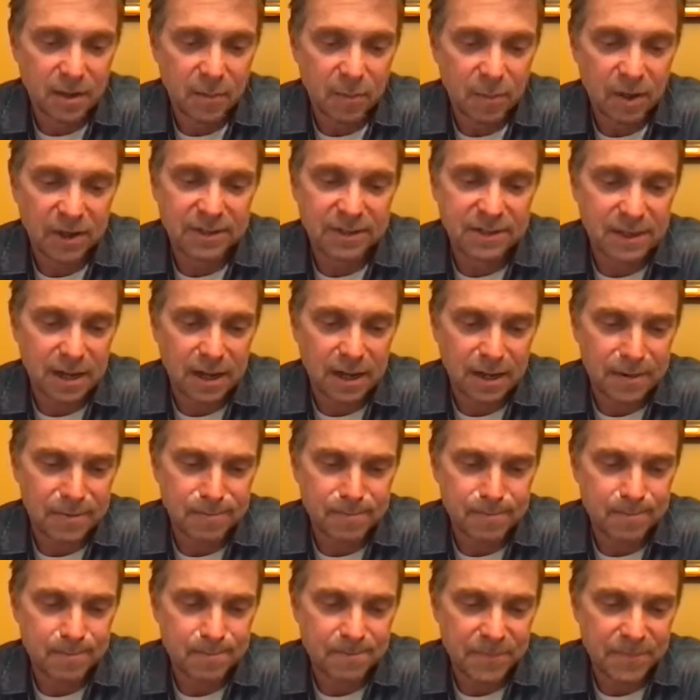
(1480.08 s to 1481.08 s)
But
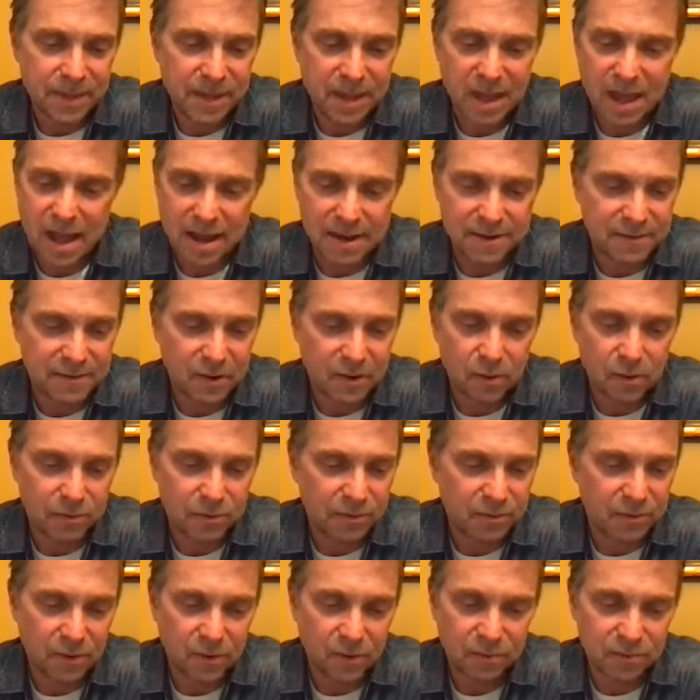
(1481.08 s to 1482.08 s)
yeah,
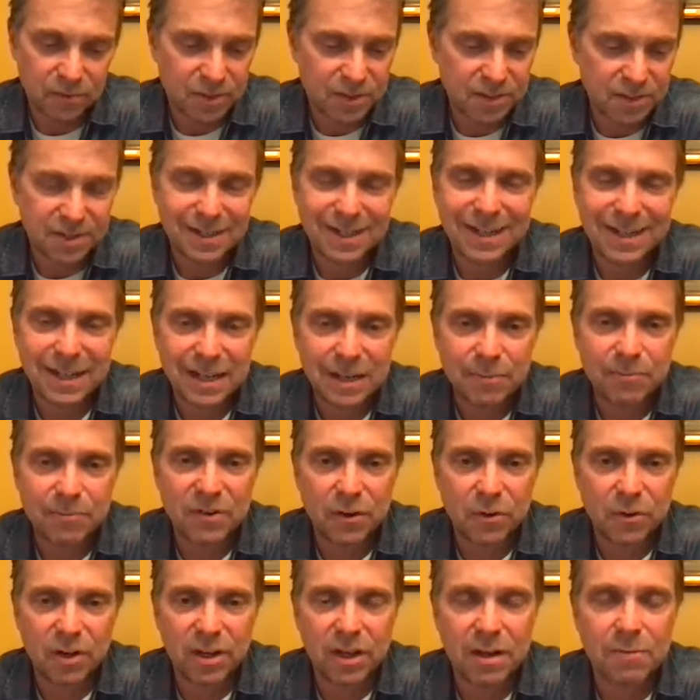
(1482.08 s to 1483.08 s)
don't just keep
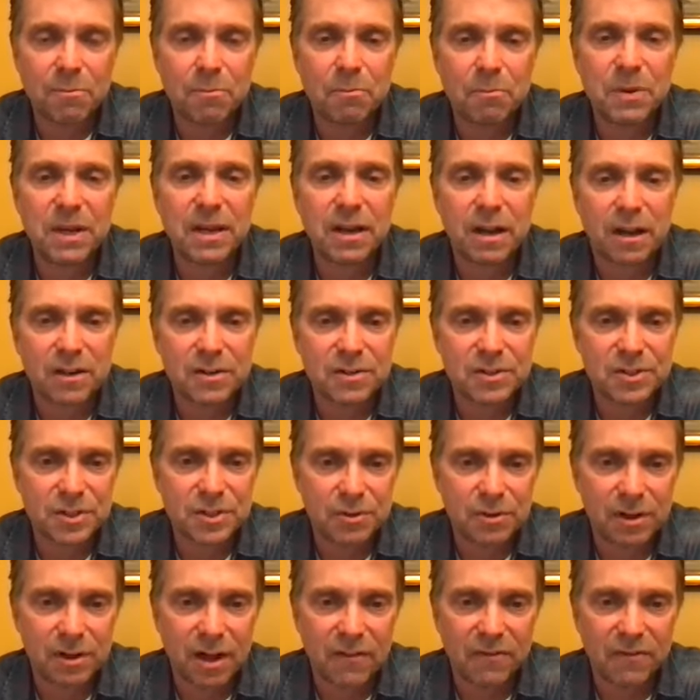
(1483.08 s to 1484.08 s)
doing it because
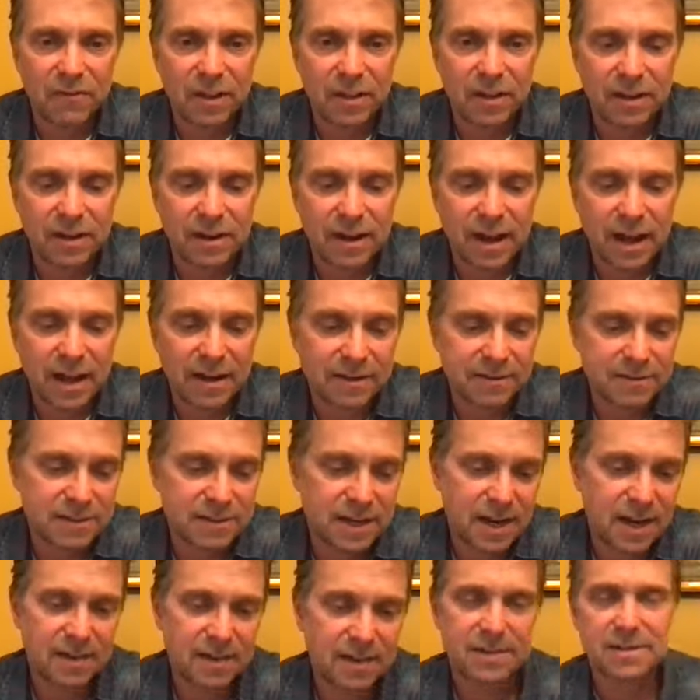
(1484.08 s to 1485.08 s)
you love it. I
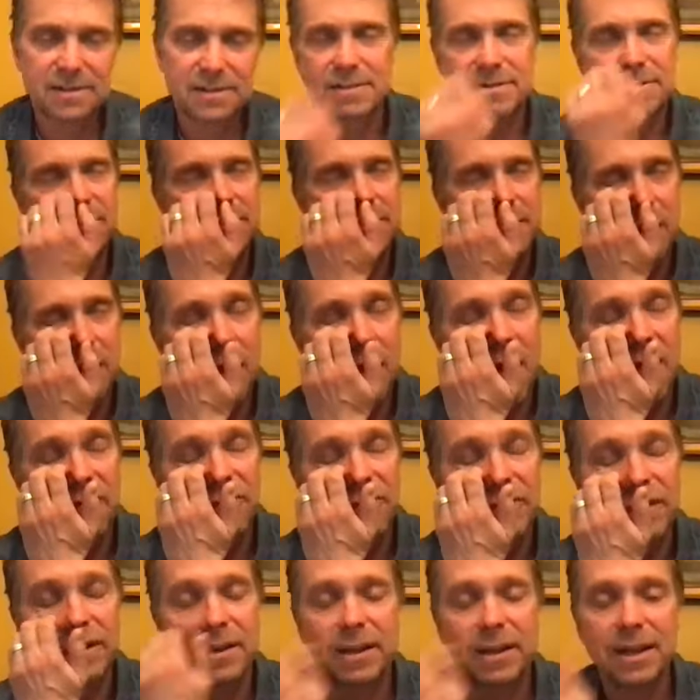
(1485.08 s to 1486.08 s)
say this
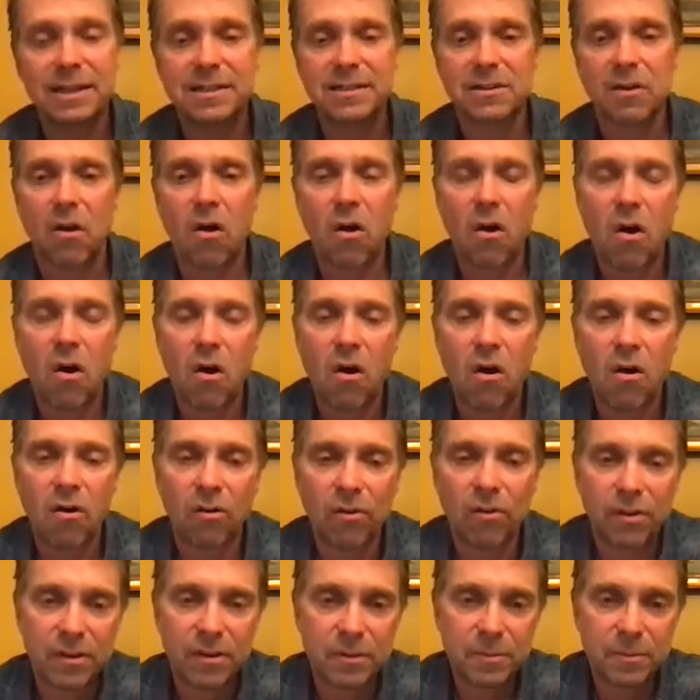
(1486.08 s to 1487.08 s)
often. It's
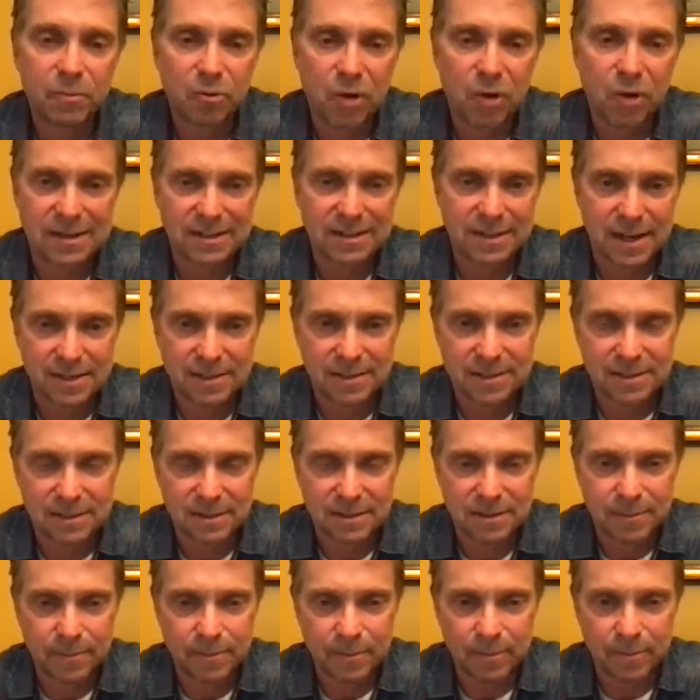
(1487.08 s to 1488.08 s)
all process.
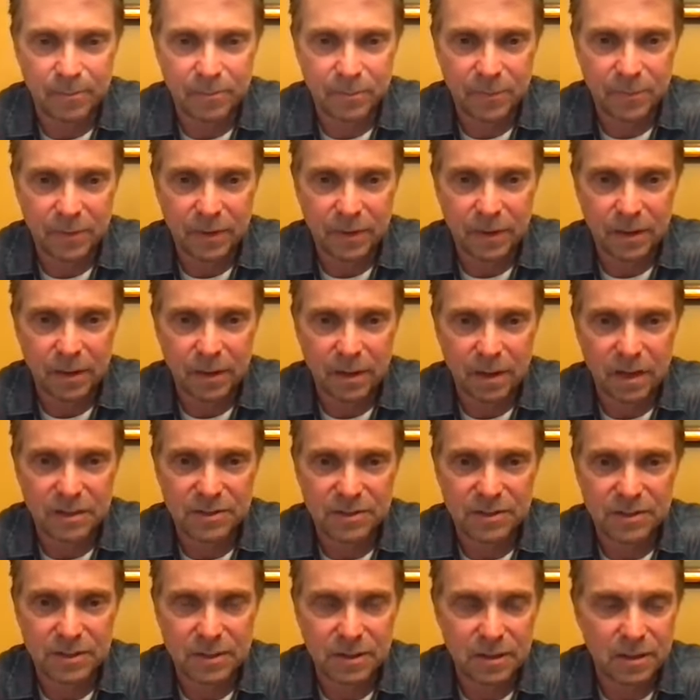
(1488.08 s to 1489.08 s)

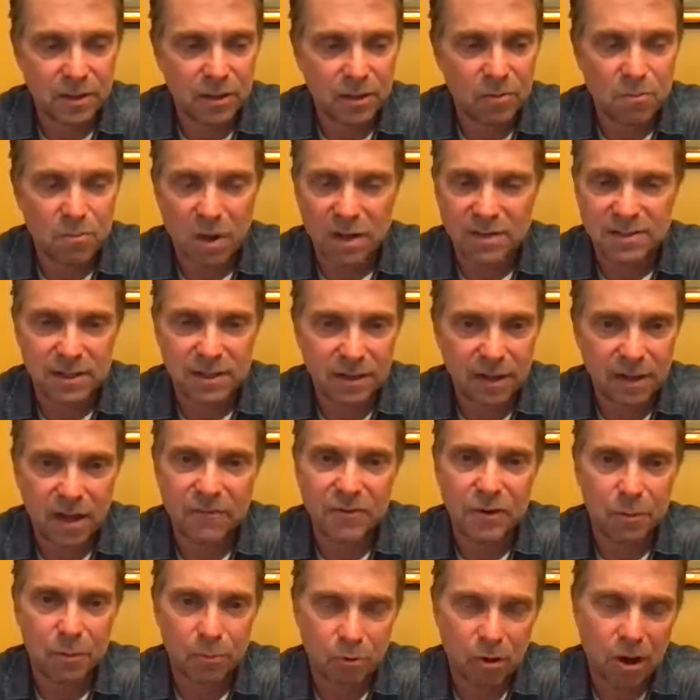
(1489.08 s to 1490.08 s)
You must
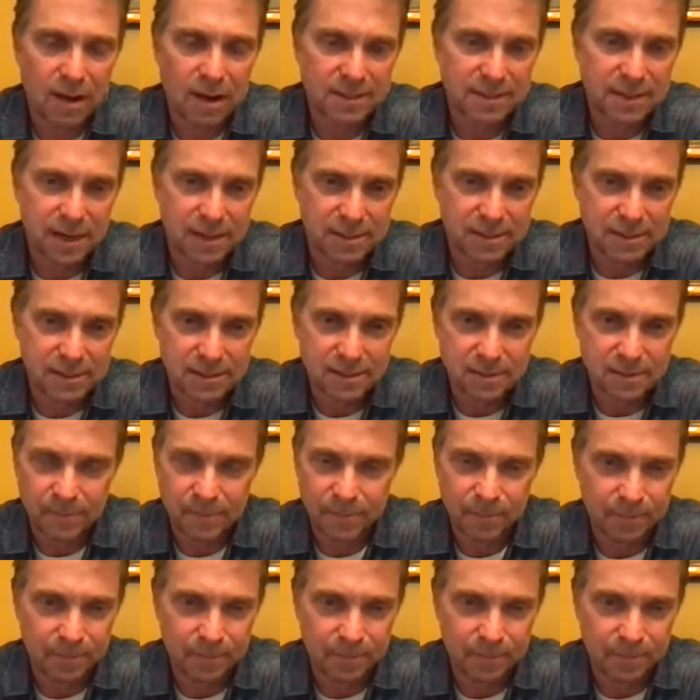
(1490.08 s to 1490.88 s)
love your process.